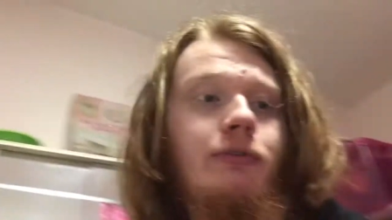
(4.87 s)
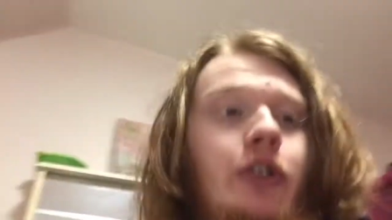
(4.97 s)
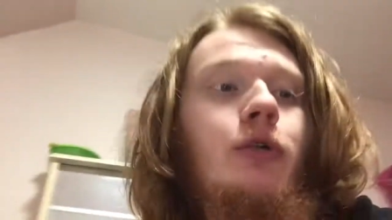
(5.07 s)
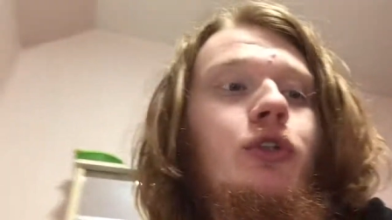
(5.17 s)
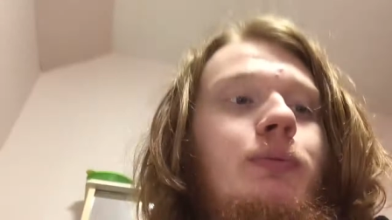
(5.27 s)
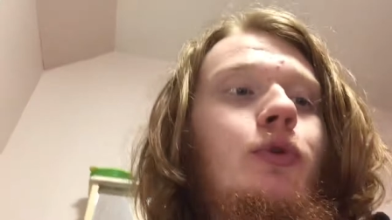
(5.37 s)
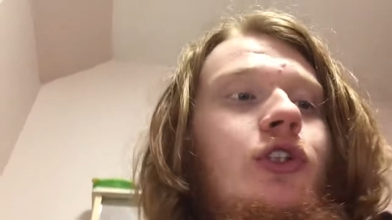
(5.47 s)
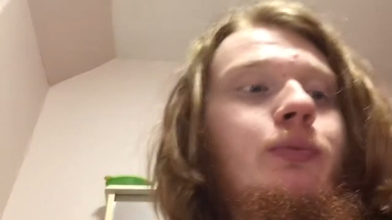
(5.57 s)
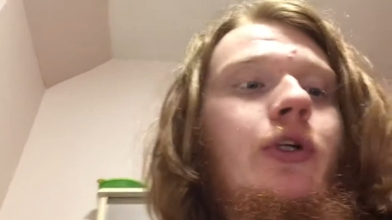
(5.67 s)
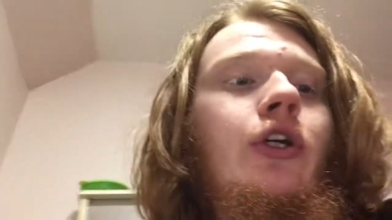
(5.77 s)
video was
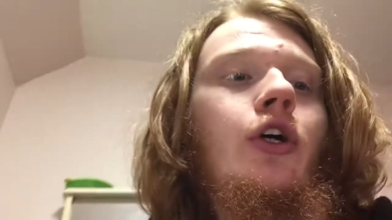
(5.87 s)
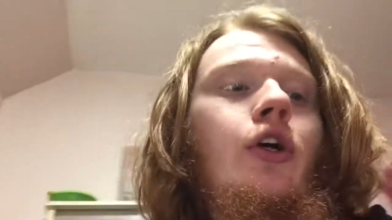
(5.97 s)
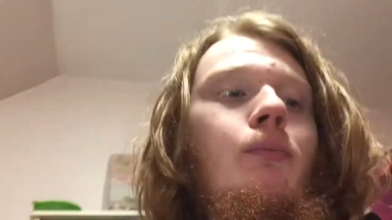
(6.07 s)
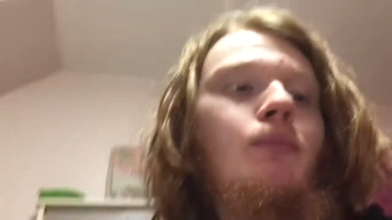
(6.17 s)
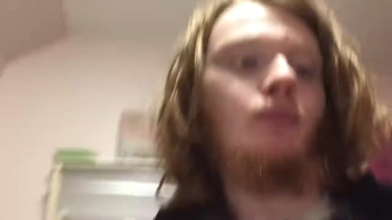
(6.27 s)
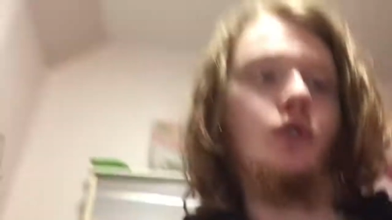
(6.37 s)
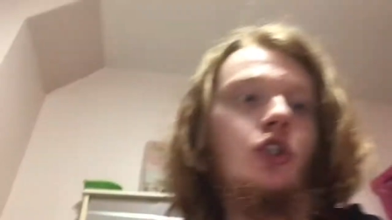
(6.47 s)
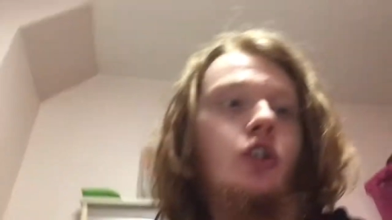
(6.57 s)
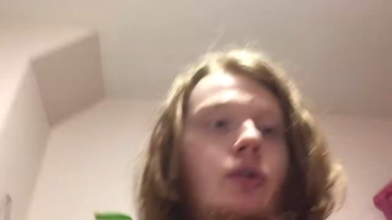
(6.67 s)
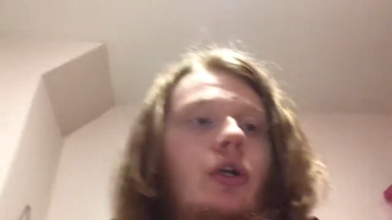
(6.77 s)
supposed to be um,
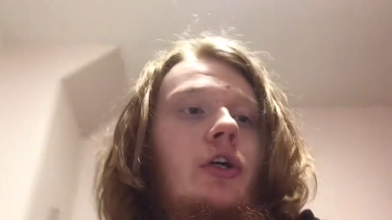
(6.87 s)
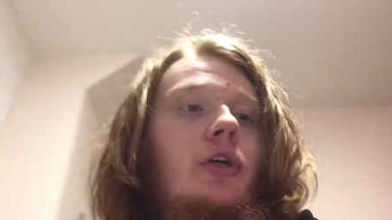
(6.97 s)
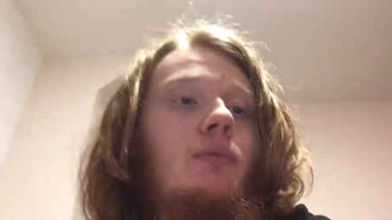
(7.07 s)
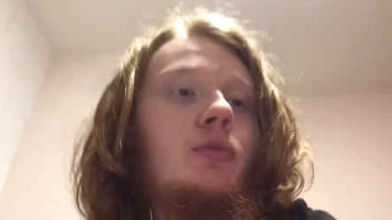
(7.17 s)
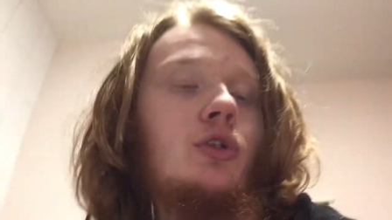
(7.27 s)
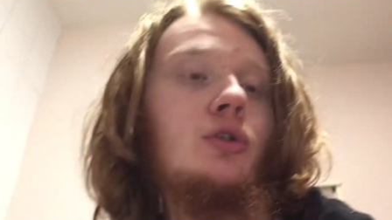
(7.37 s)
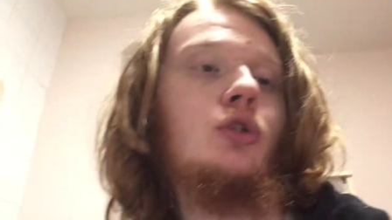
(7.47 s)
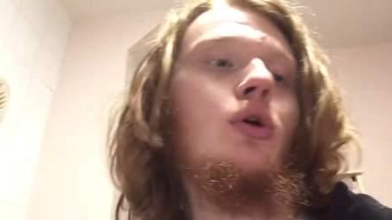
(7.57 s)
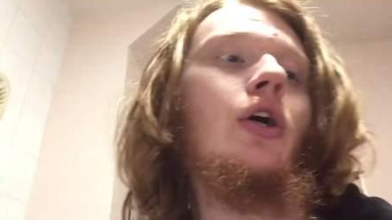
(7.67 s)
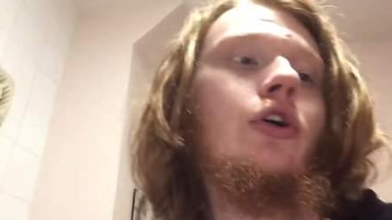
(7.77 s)
done uh,
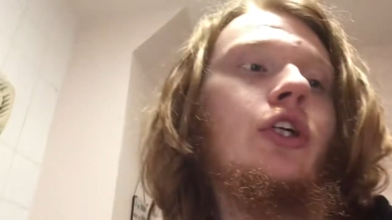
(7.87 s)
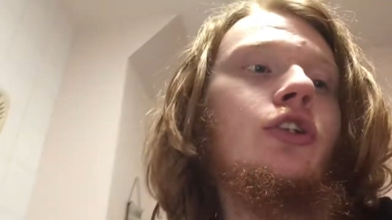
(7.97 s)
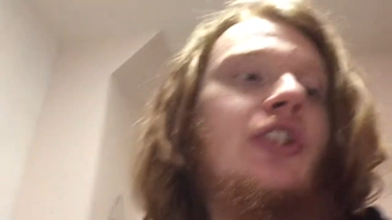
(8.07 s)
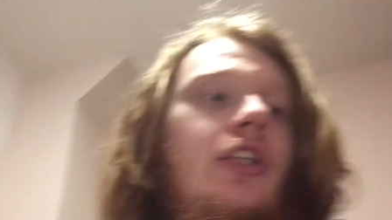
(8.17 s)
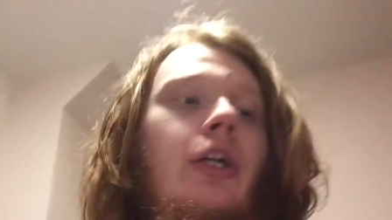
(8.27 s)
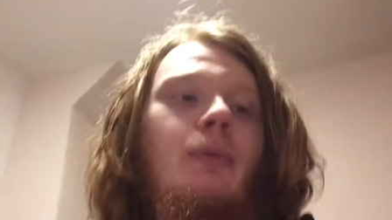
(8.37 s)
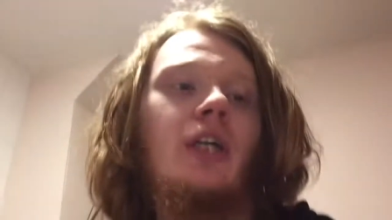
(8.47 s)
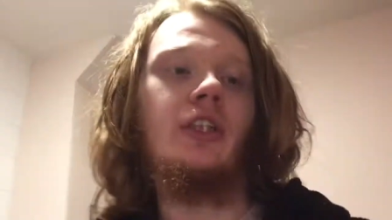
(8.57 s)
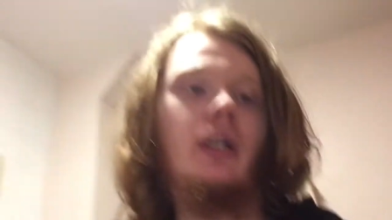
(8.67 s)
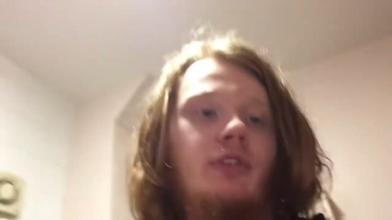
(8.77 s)
quite early on today, but I
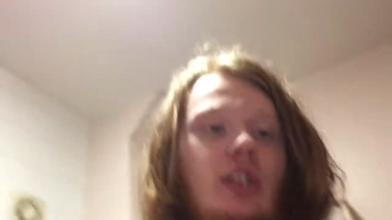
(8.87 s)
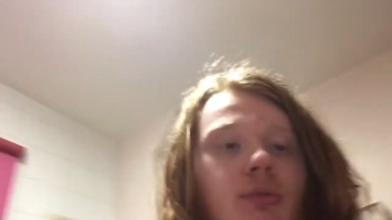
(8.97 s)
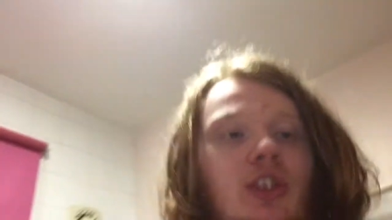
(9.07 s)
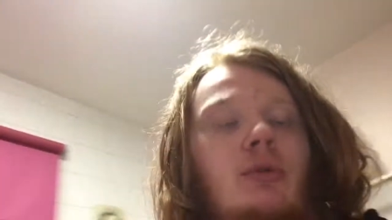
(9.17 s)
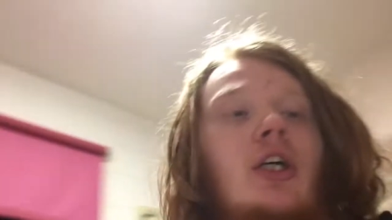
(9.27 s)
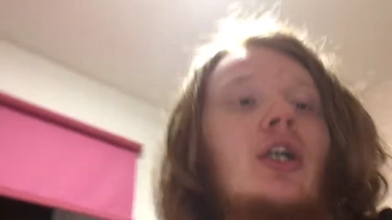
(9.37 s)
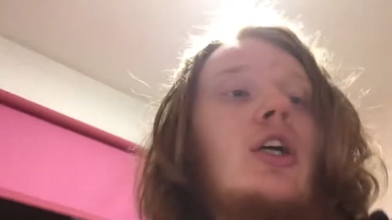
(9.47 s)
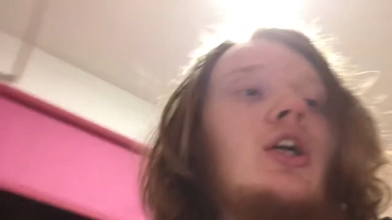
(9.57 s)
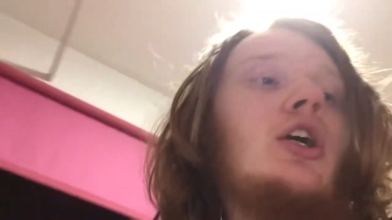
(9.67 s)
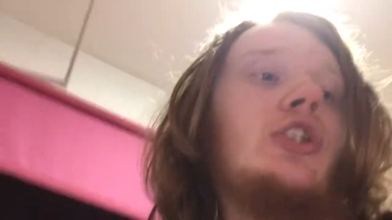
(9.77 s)
didn't have time to do it.
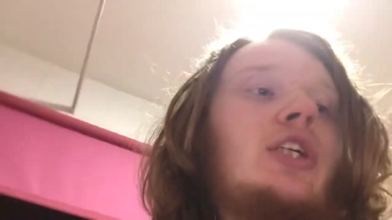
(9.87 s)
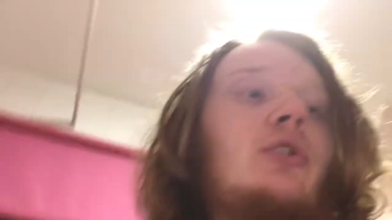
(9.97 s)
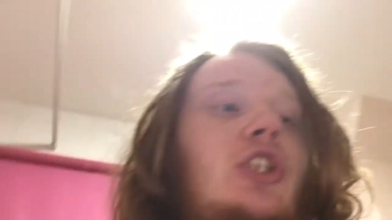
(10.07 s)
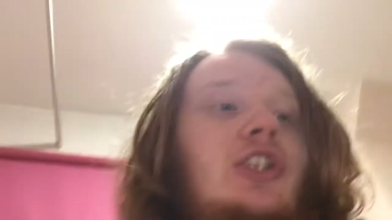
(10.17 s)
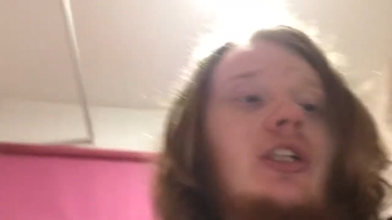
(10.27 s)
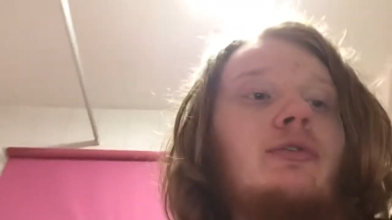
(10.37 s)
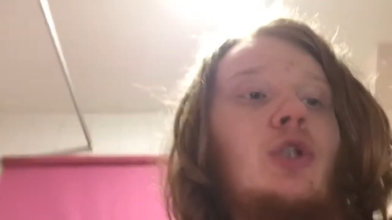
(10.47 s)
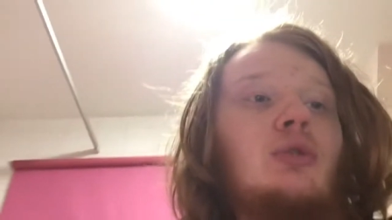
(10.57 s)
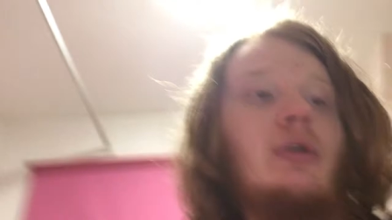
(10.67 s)
So it's just a very quick